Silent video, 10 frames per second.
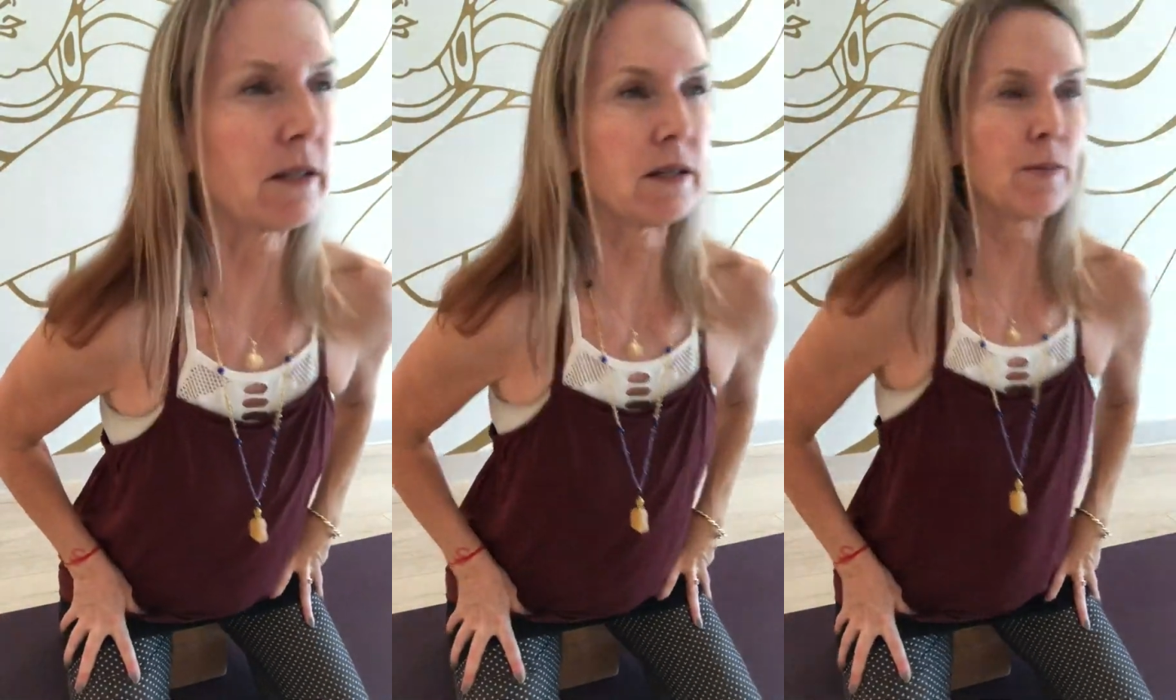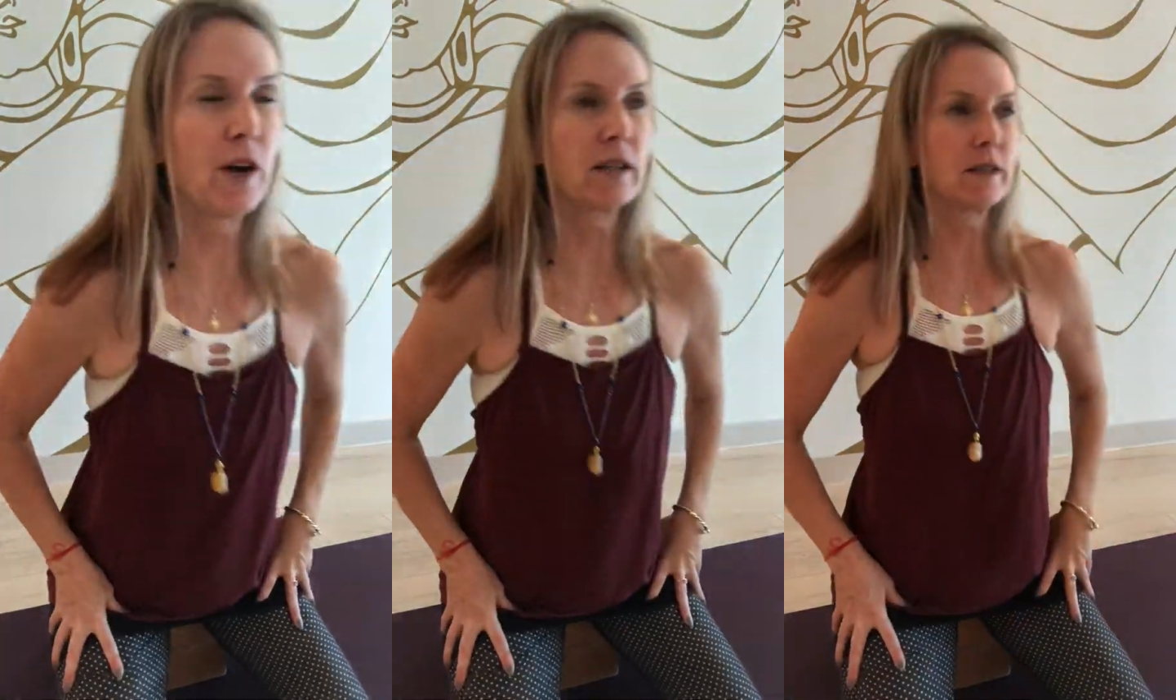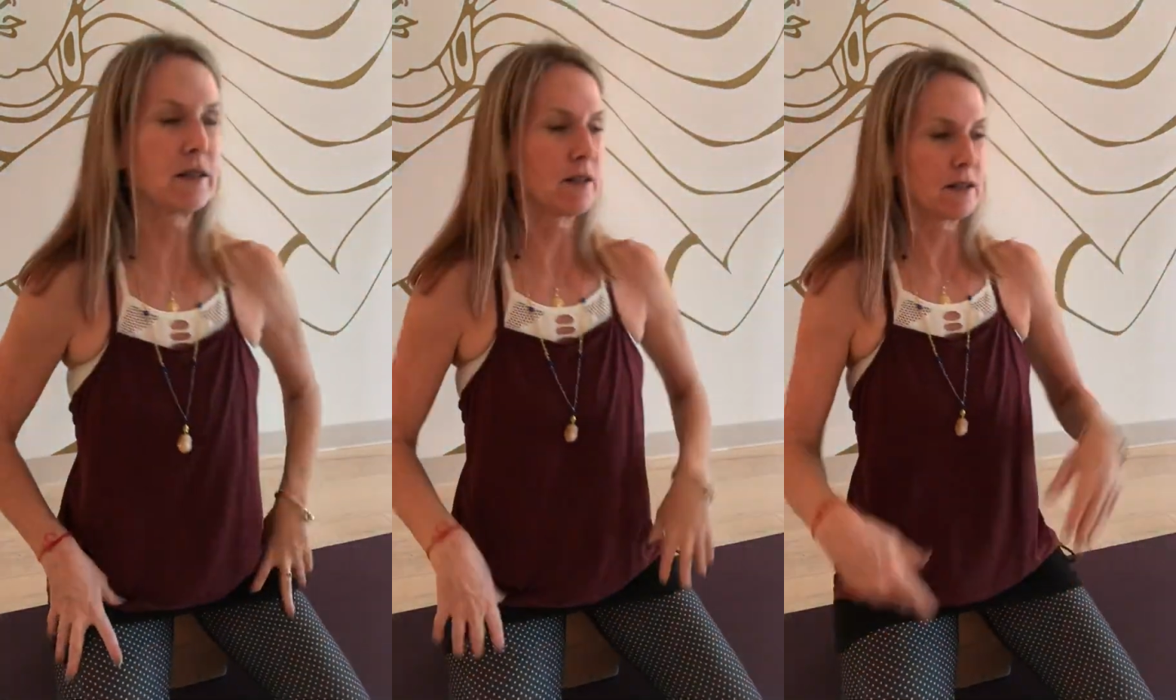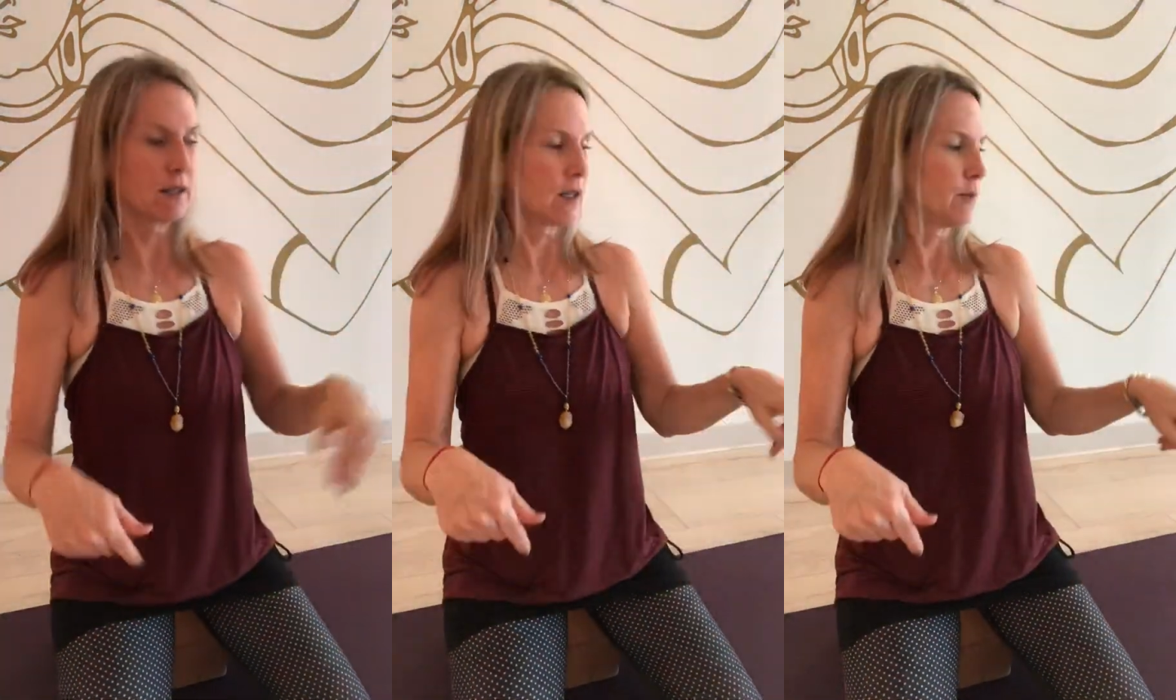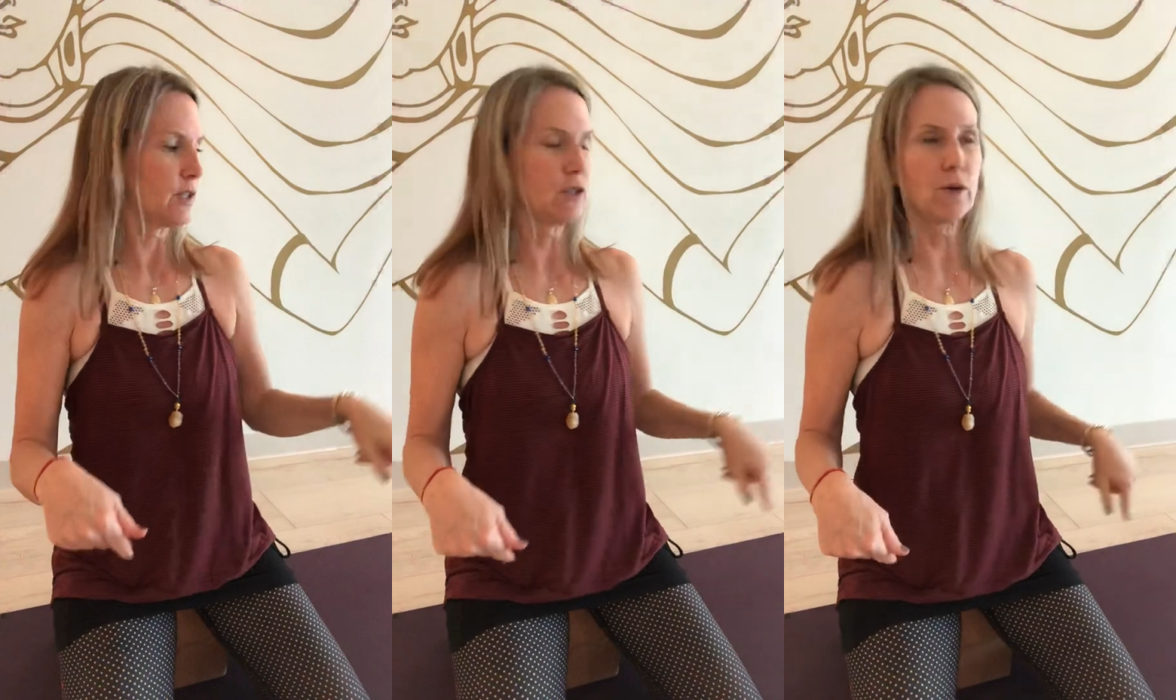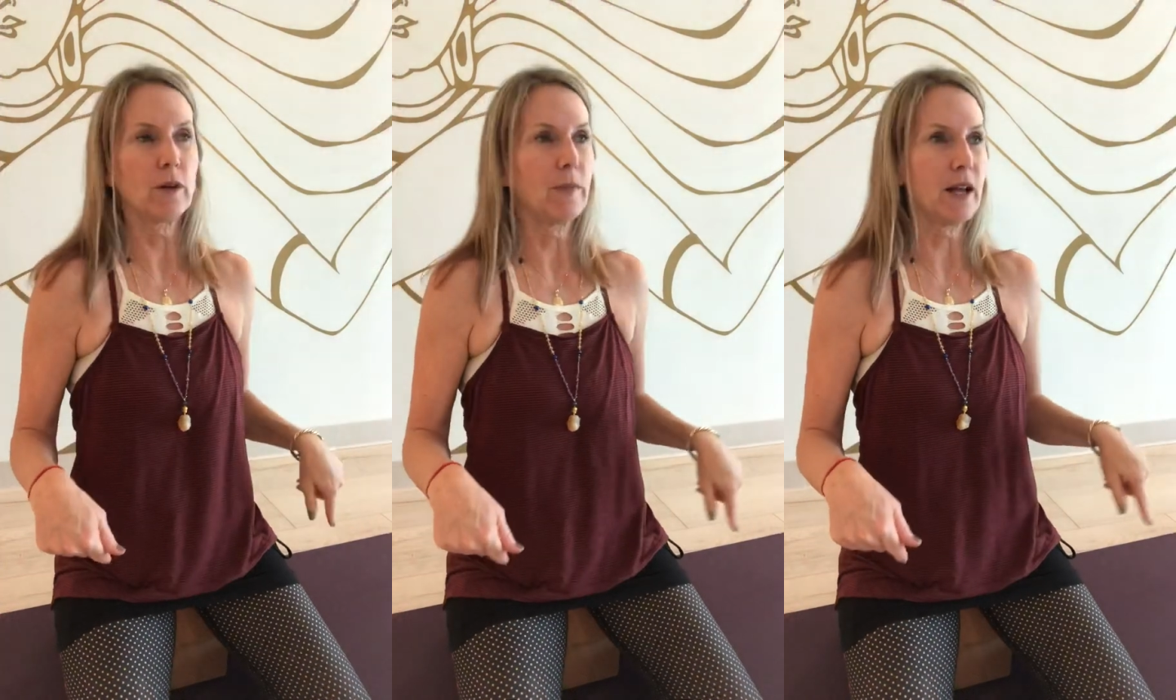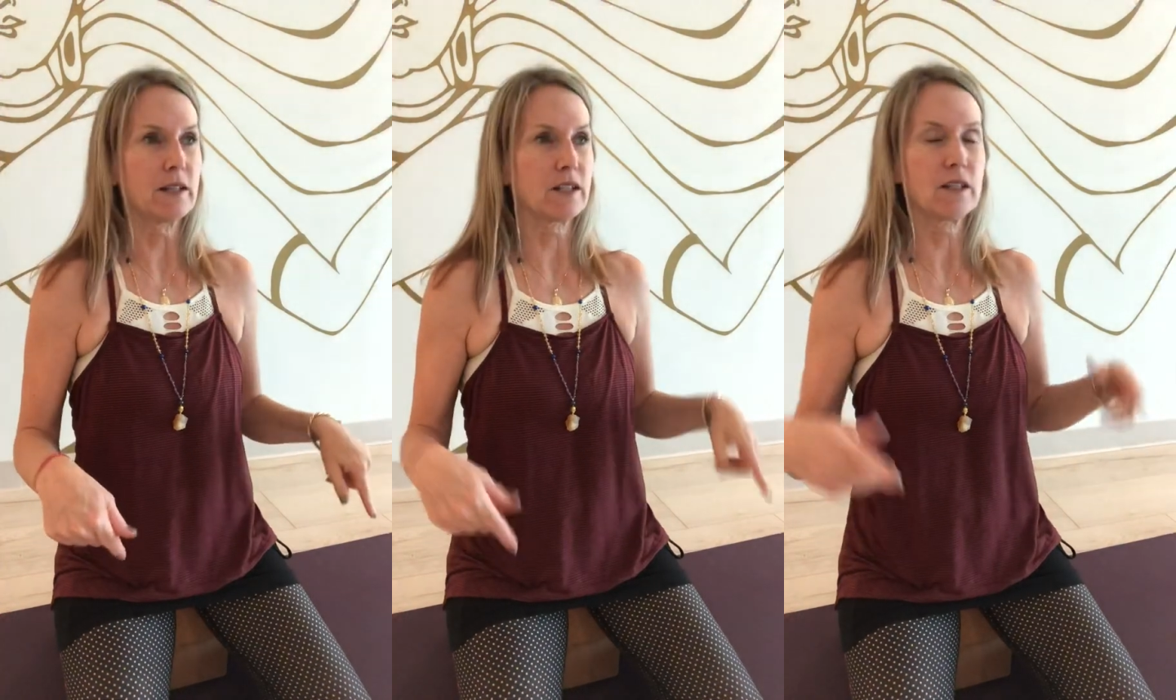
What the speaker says: And the practice isn't coming to our mats.